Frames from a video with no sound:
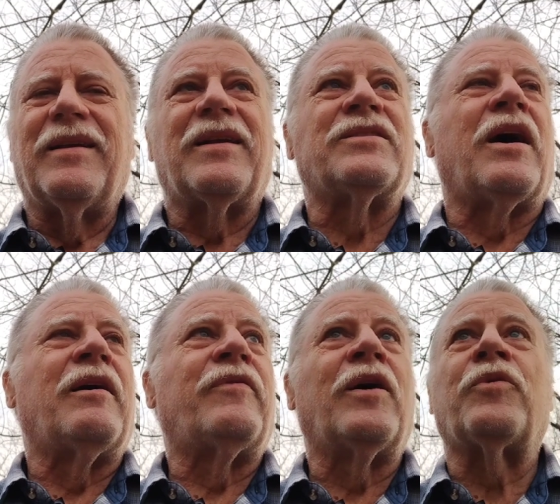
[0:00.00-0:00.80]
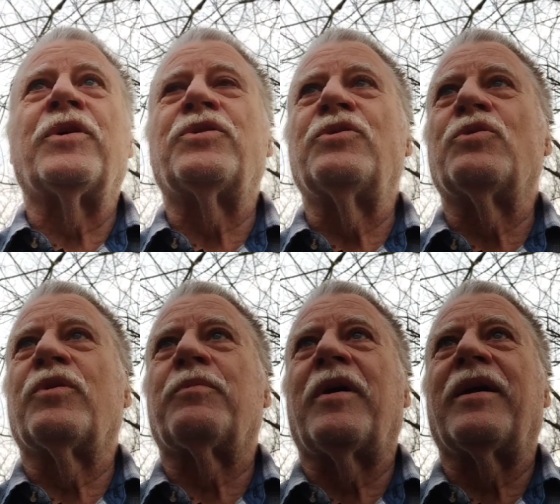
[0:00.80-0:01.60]
because I have health issues
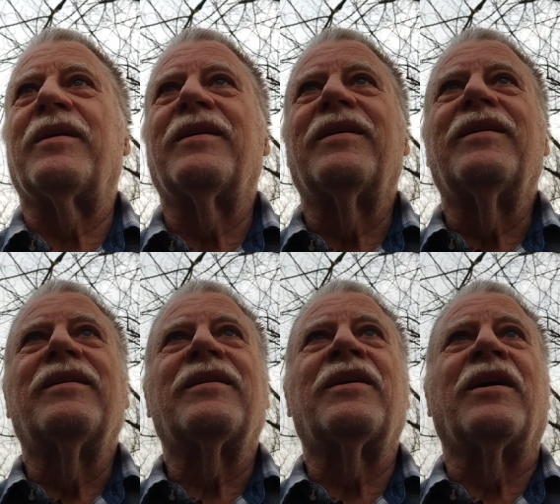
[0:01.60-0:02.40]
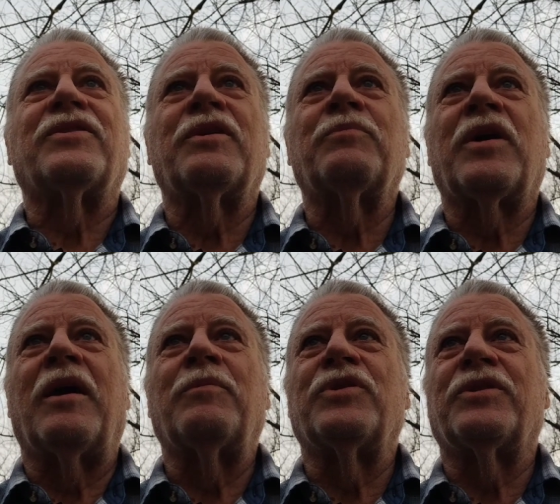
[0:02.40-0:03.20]
with my gut.
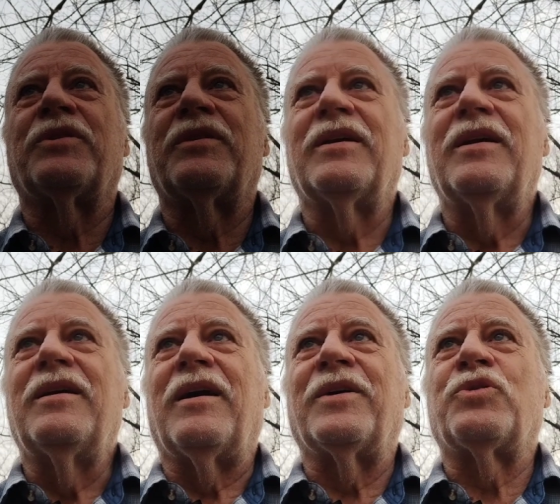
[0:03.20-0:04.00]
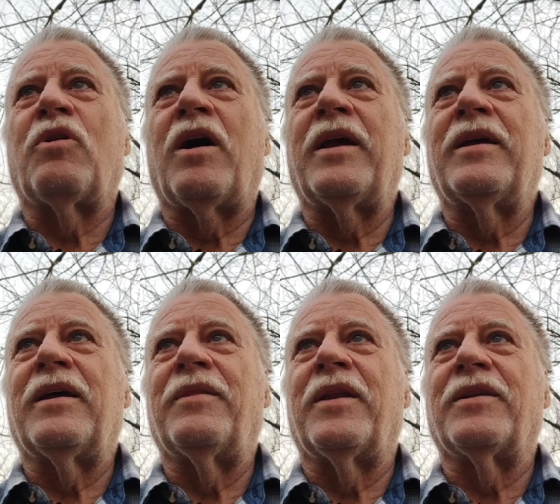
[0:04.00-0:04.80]
Sometimes it's I try
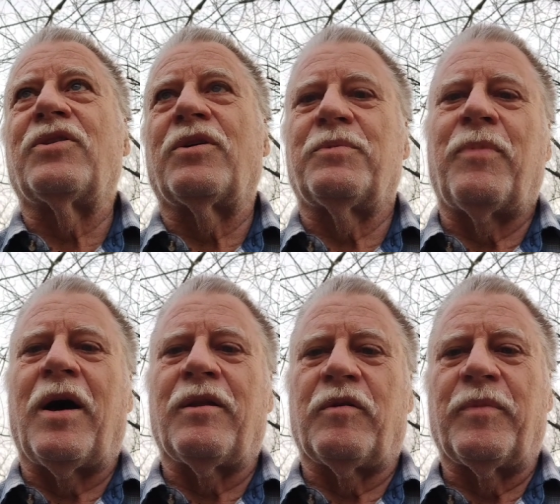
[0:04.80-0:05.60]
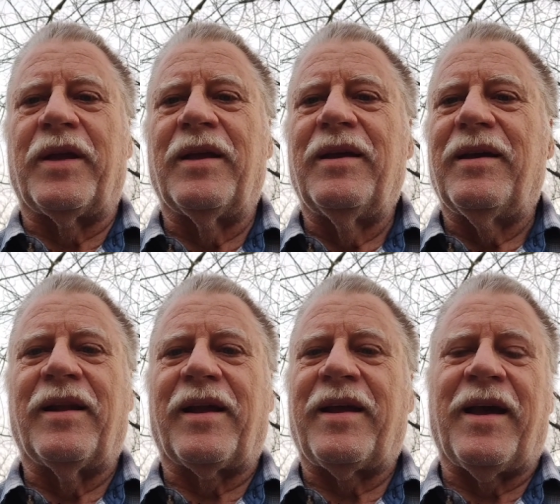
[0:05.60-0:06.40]
and then it starts bothering me
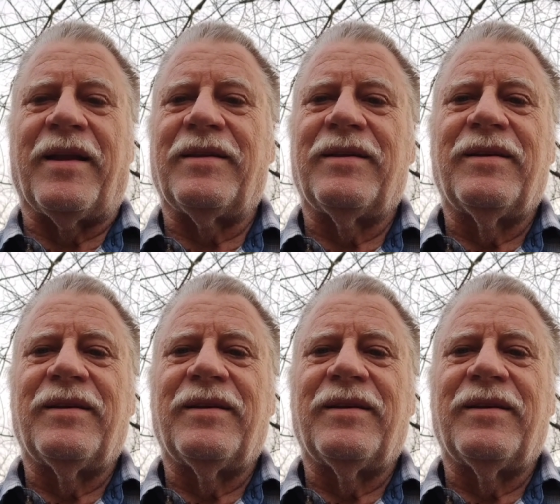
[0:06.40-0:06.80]
and I can't.